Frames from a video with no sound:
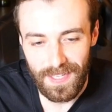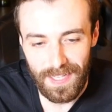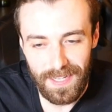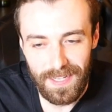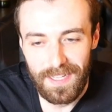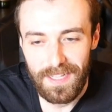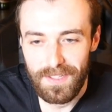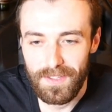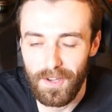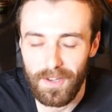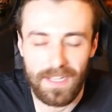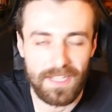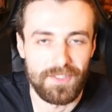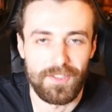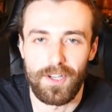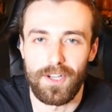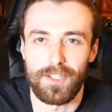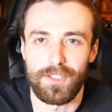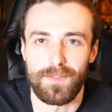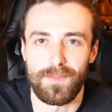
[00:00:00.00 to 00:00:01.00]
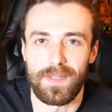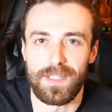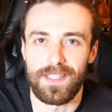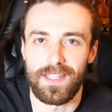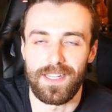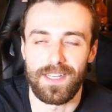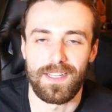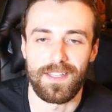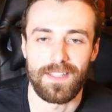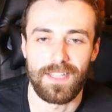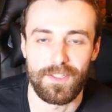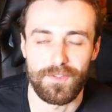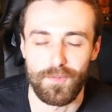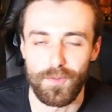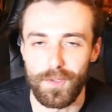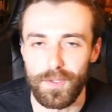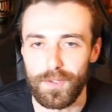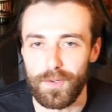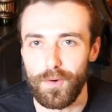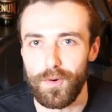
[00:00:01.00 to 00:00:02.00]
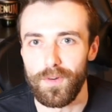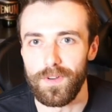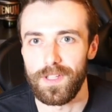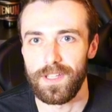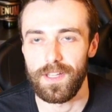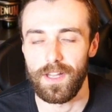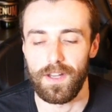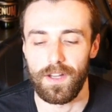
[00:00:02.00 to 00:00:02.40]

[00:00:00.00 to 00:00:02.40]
Yeah, no, that's awesome. And that's really cool.